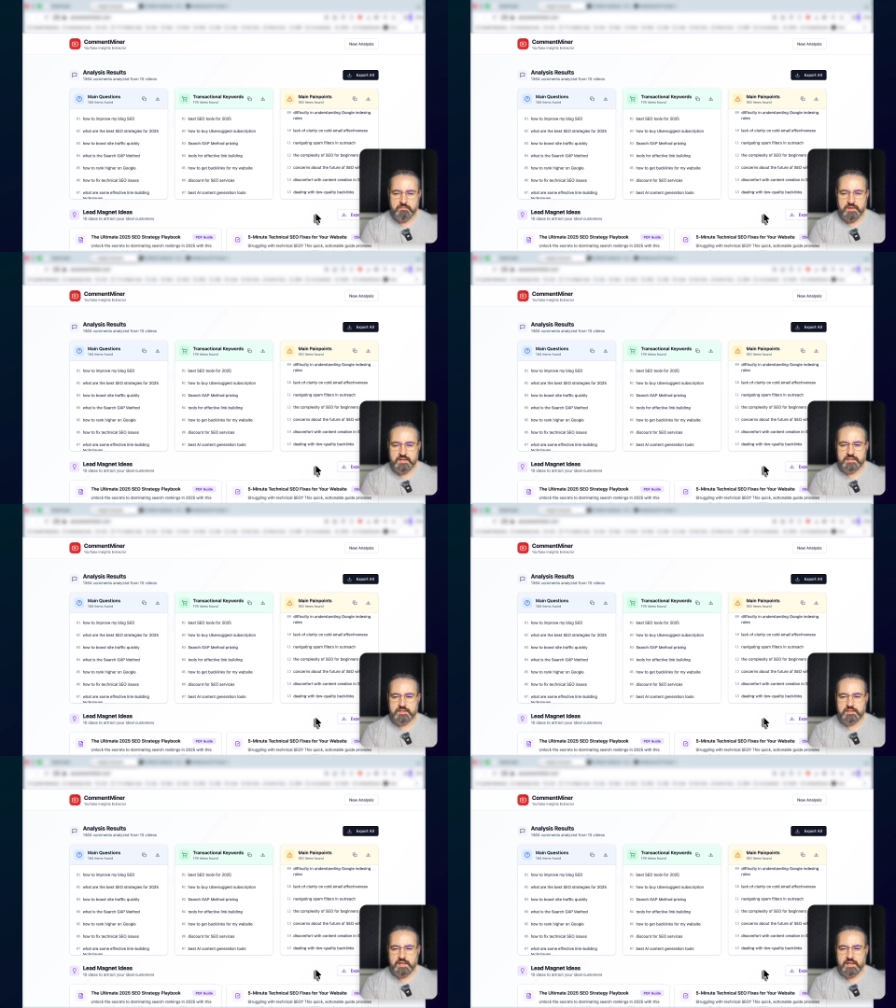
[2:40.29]
But
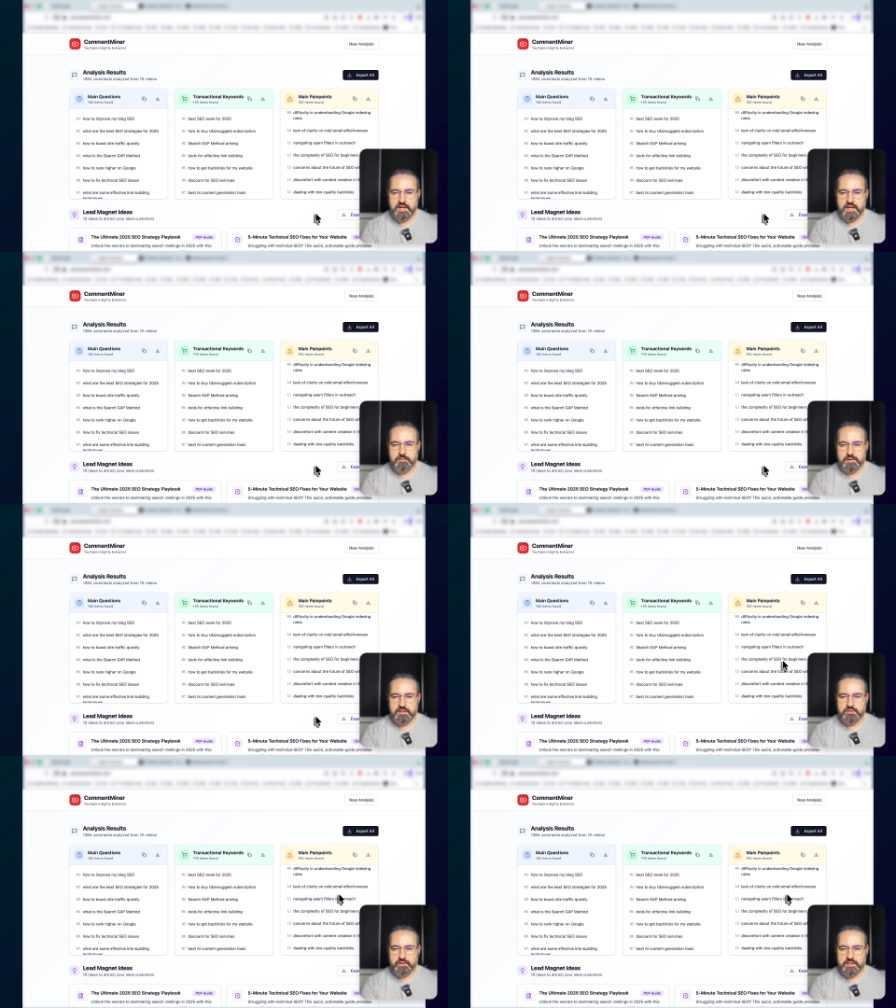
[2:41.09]
today I am
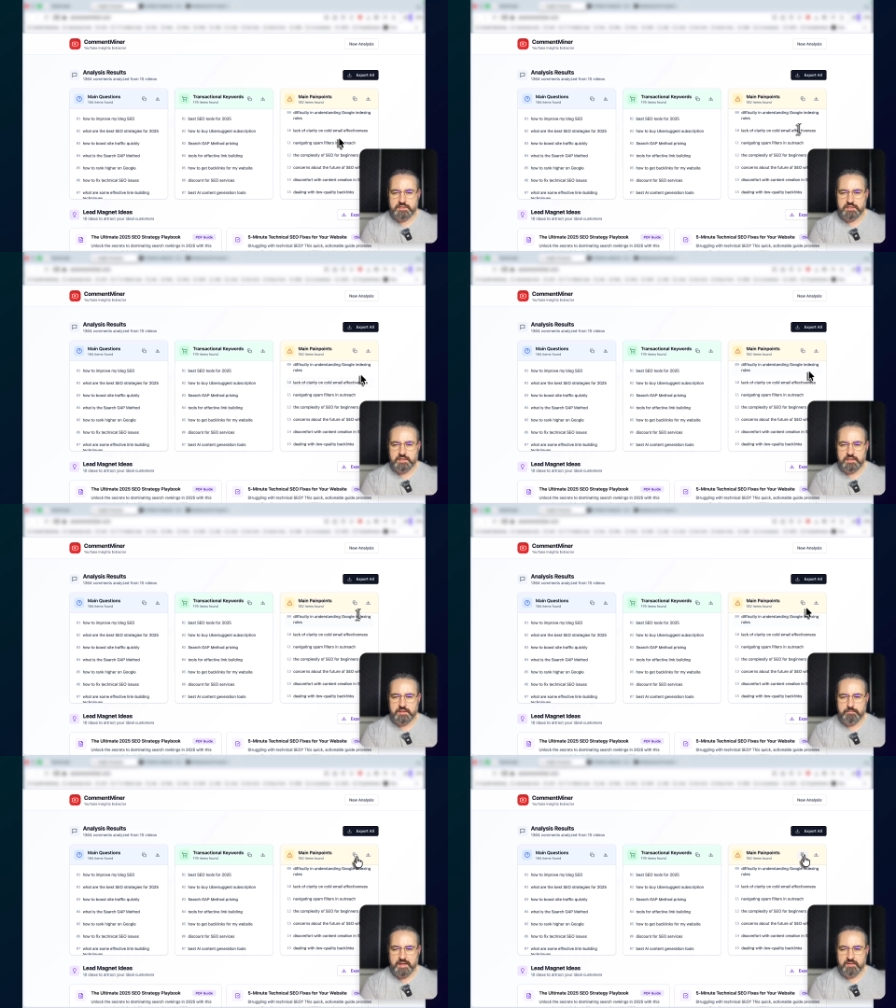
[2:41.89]
interested in
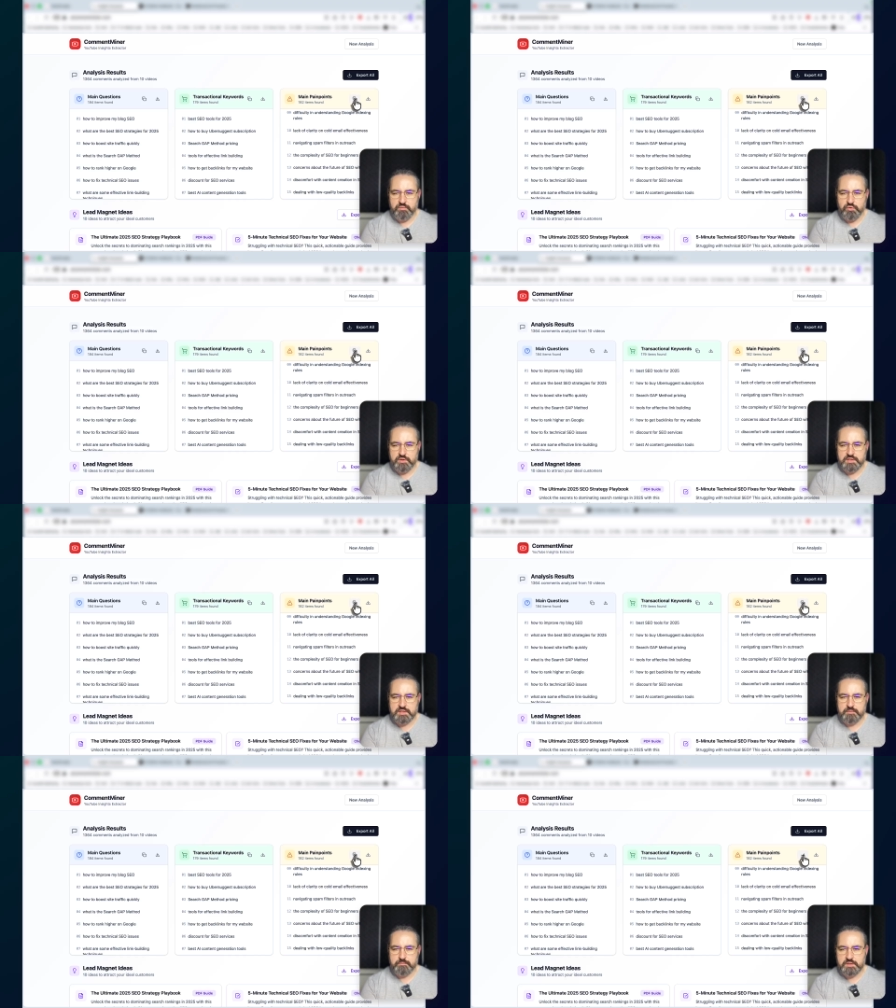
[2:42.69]
the pain
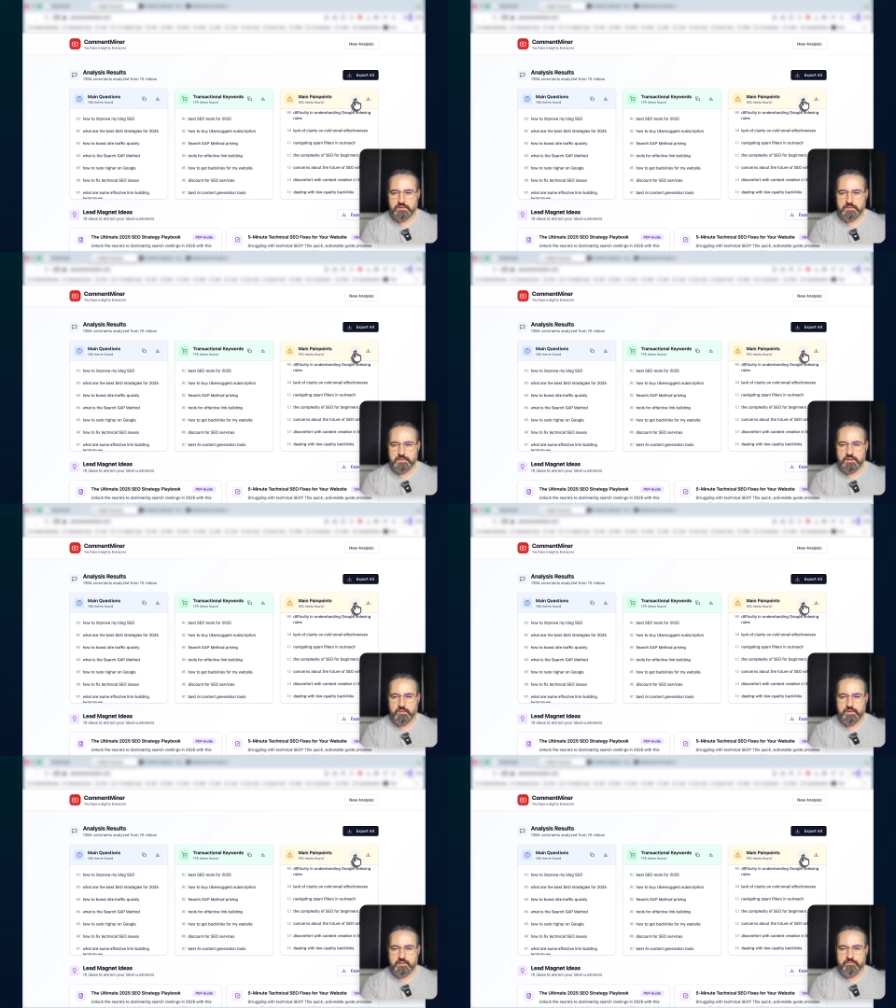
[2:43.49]
points. So let me copy.